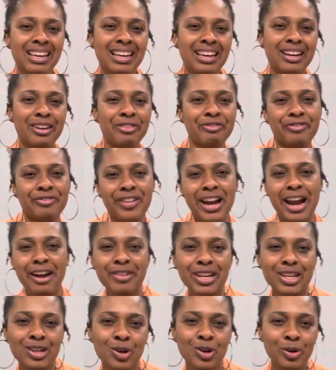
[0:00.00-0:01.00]
a
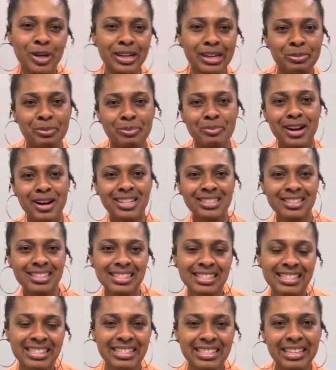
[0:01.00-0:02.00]
very quick
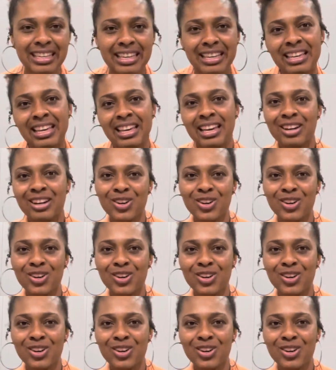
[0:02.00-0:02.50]
emergency